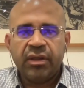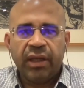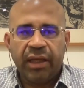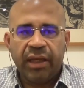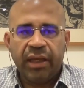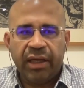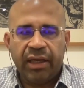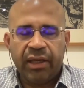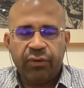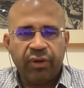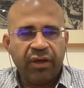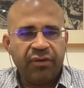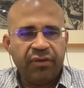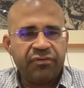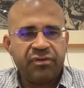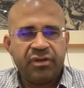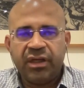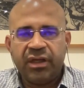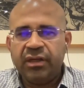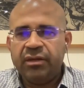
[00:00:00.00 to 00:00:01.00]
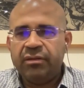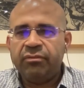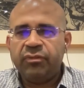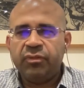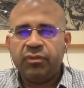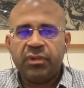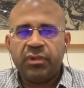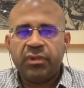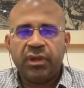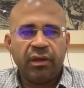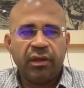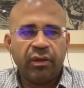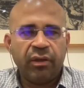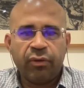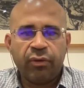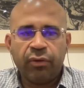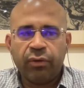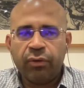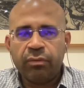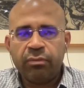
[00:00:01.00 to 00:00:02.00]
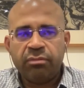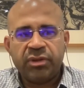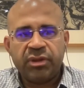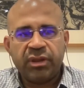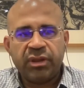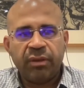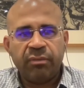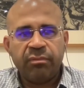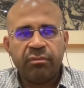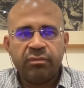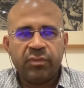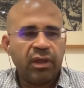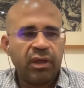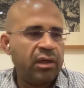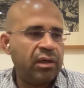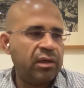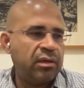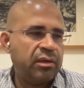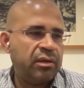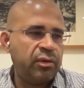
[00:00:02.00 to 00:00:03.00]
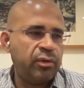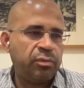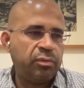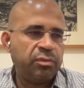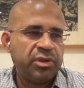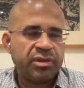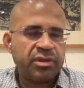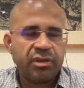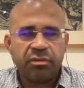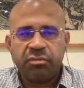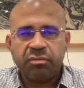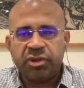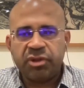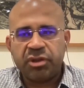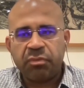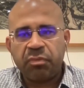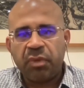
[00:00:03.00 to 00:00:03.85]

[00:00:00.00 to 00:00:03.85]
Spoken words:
And we have seen, you know, some, you know, Mr.